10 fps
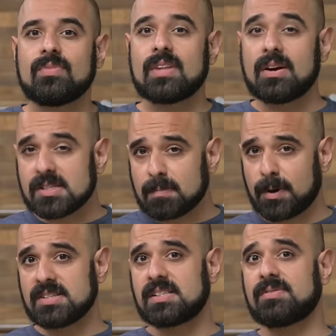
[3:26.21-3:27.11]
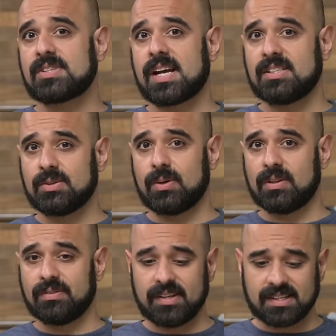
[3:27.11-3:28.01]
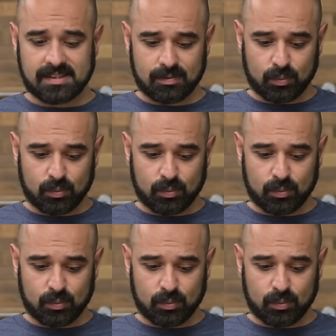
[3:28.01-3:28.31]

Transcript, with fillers: There is a positive side to all of this.